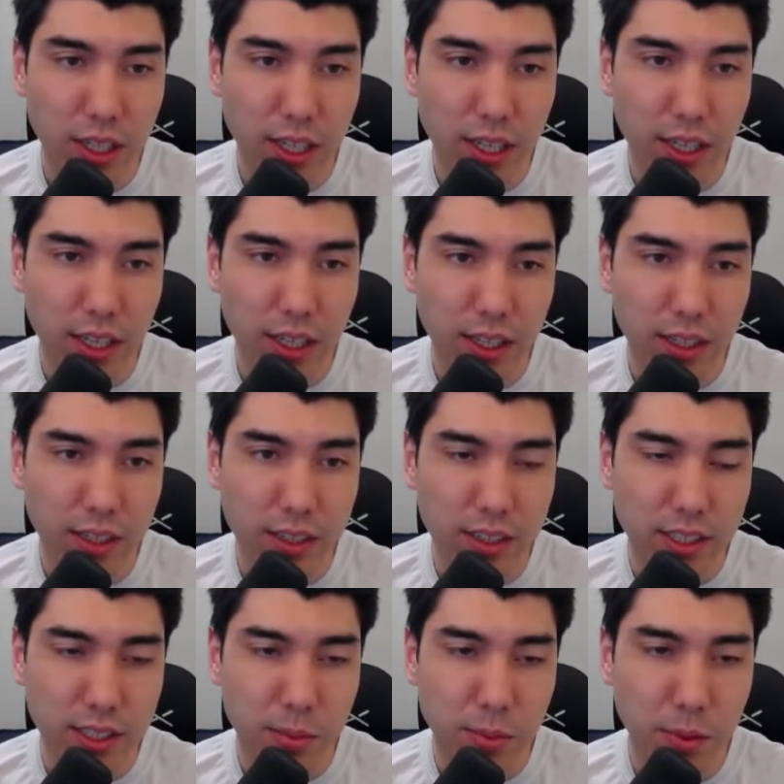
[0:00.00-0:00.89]
and it
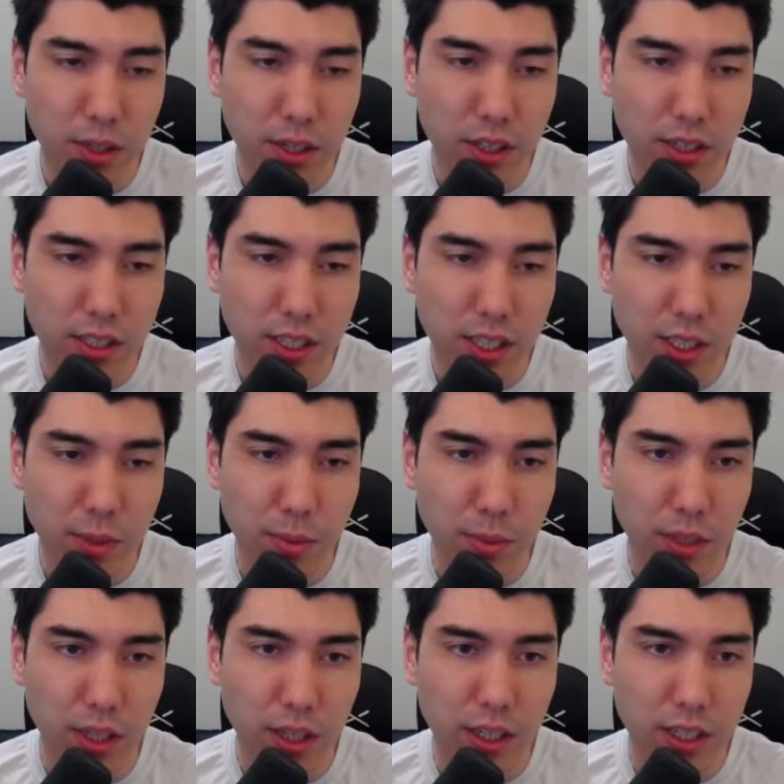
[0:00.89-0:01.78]
says pawn takes
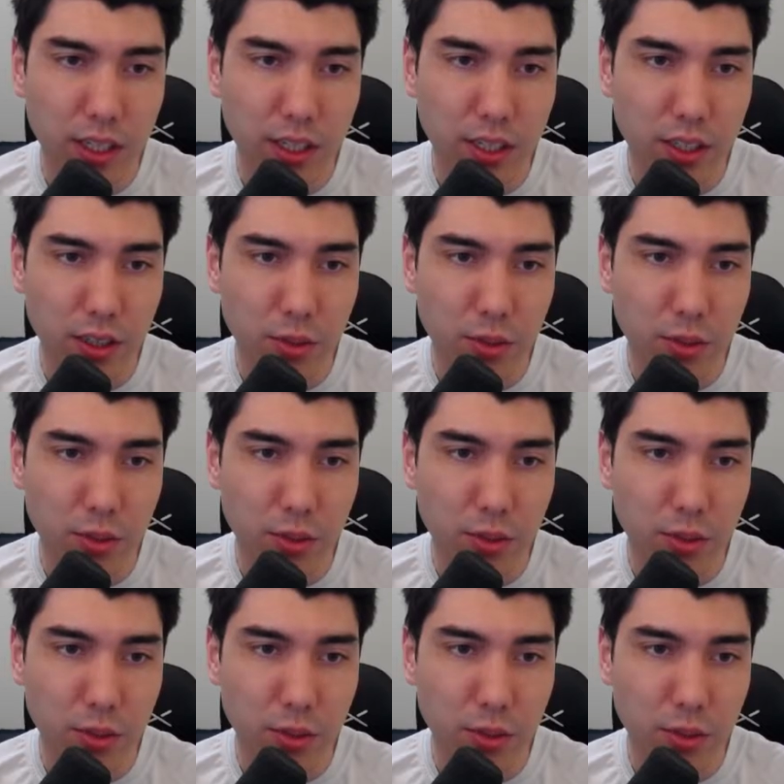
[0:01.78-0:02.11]
pawn here,